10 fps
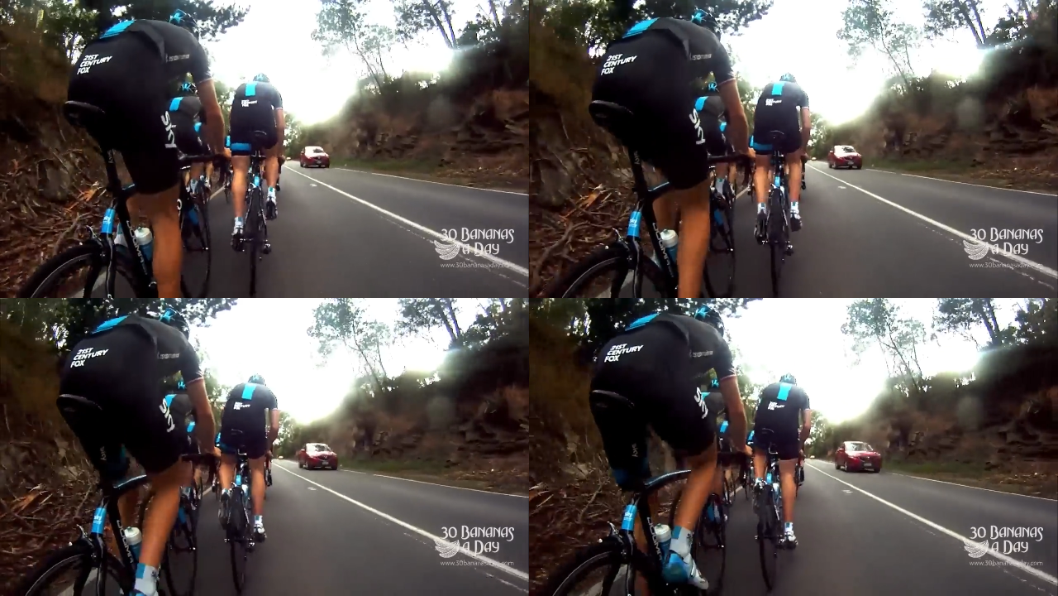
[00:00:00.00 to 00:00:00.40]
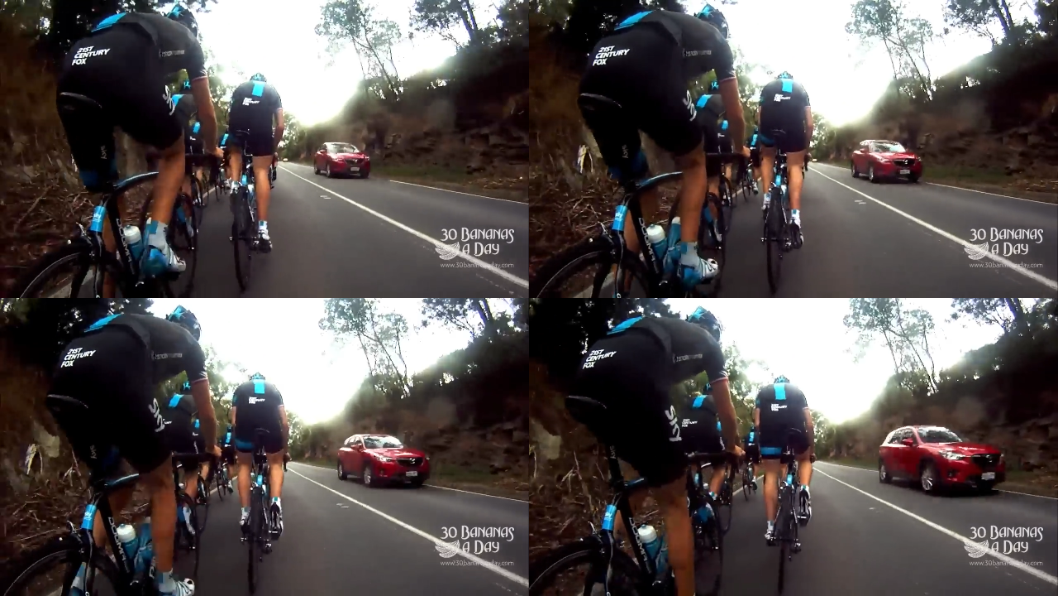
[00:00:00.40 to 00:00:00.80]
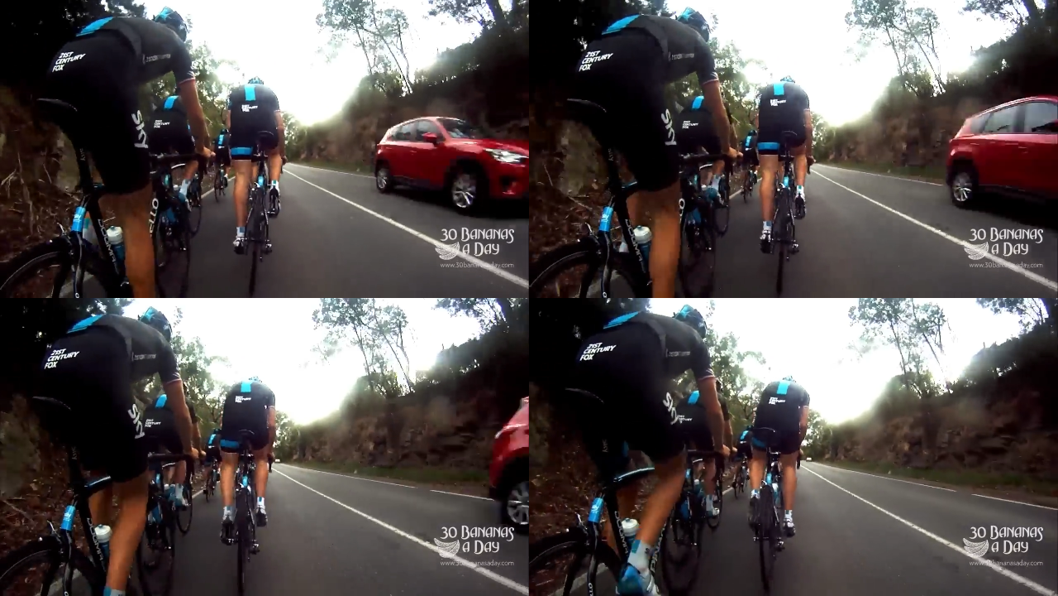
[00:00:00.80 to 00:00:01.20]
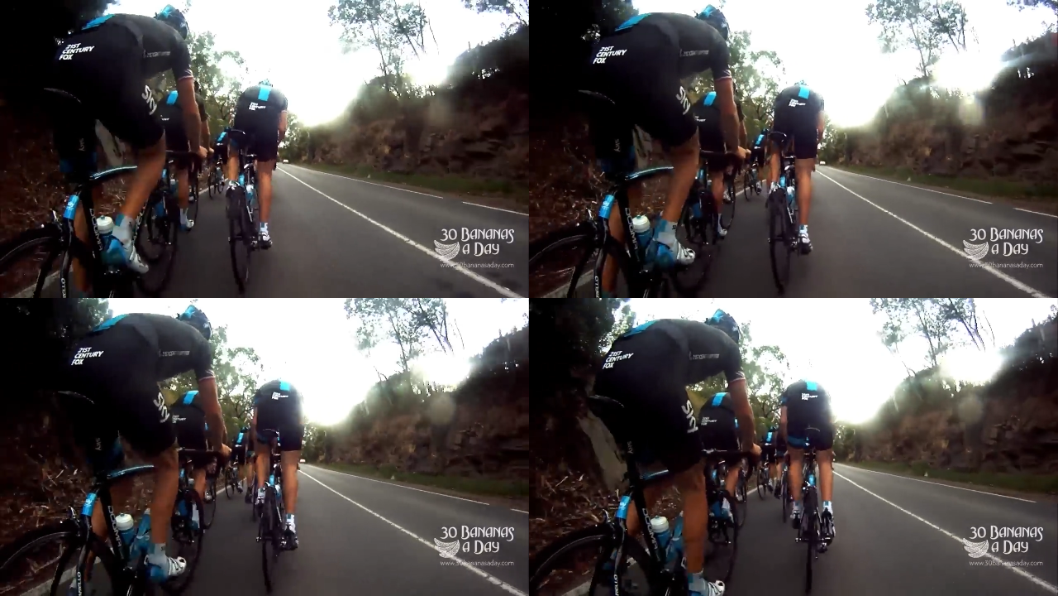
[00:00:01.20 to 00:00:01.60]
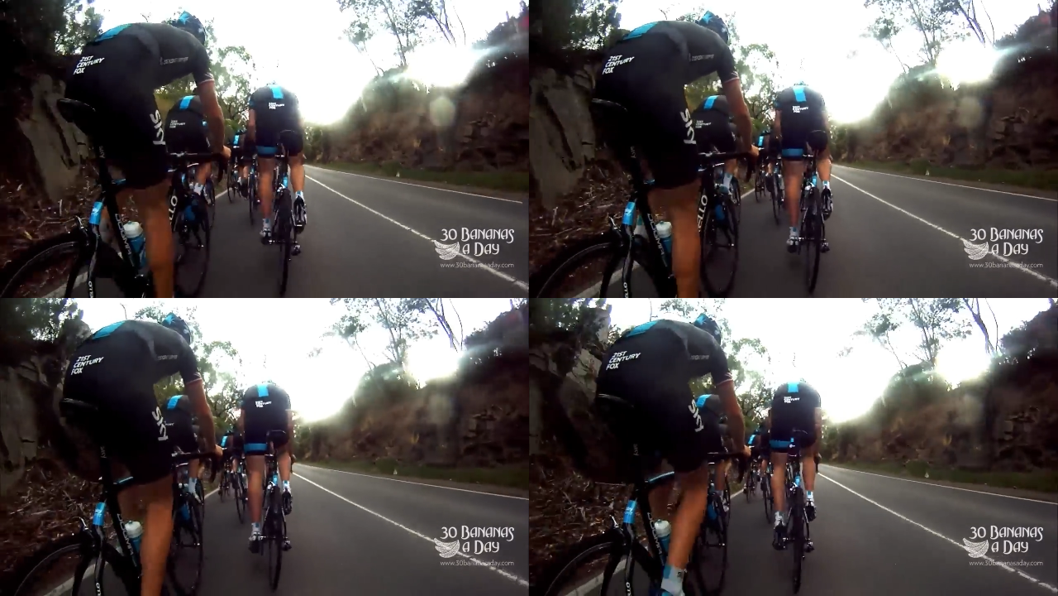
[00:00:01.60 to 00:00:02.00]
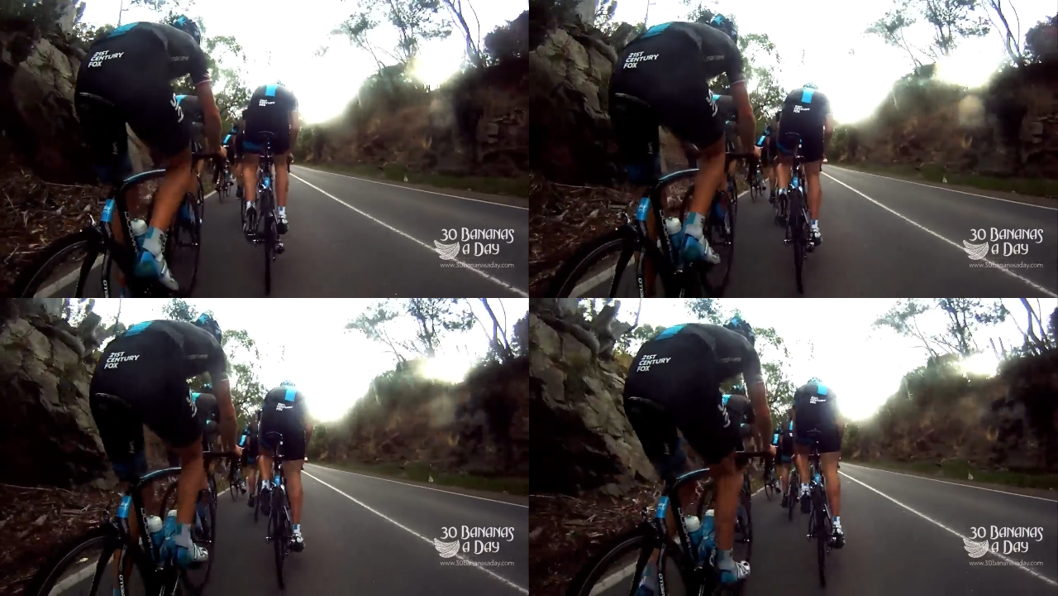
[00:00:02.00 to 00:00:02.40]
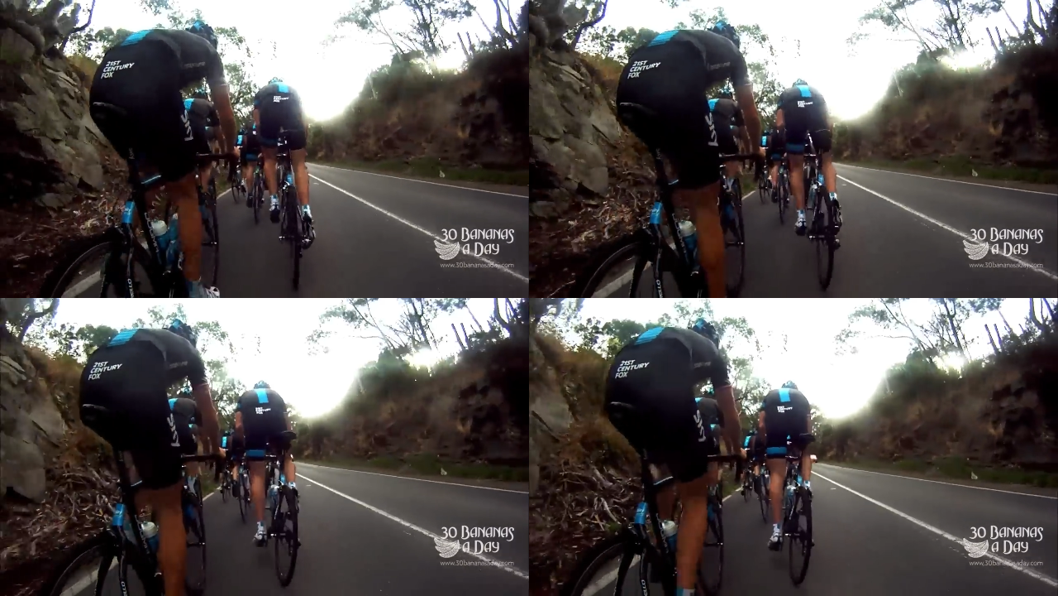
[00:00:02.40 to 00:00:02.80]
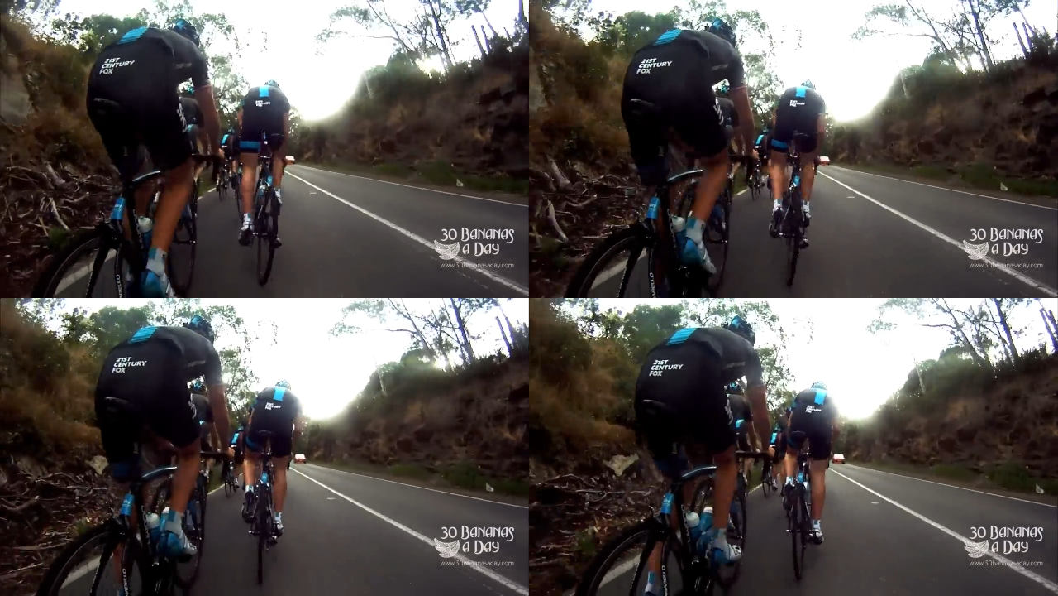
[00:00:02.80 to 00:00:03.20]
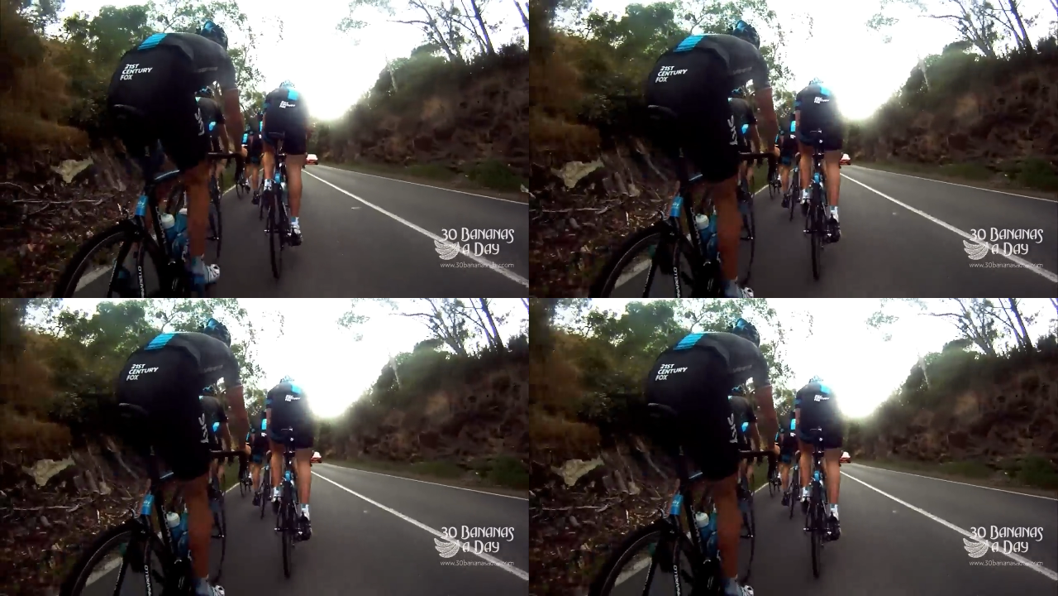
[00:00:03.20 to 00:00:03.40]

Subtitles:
No face is visible, so there are no lips to read.